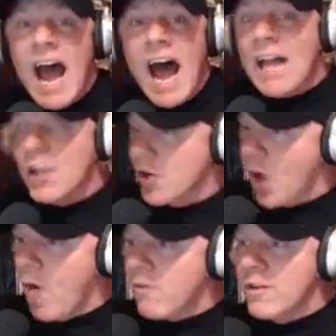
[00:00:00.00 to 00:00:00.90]
I look
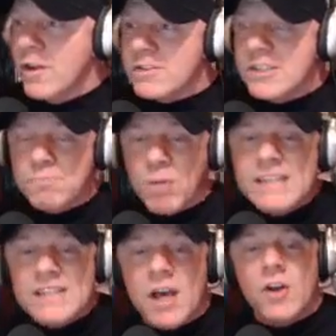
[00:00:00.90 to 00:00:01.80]
over and there's this
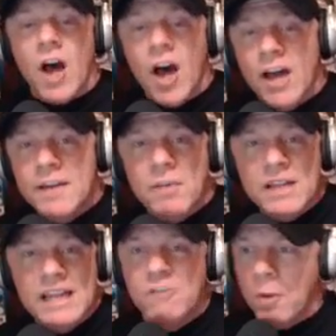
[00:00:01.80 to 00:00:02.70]
place called
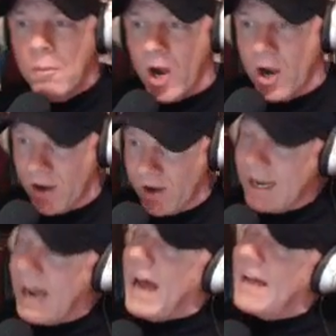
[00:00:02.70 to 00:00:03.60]
Unbelievable Burger.
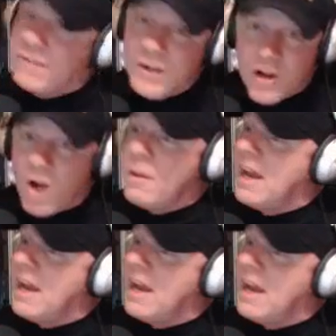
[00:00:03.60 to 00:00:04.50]
Now, if you know
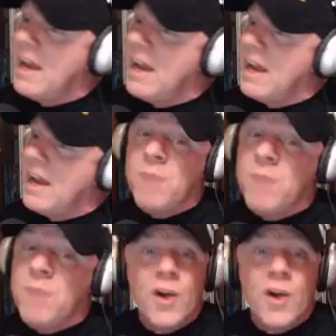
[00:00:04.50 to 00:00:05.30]
me and my wife both,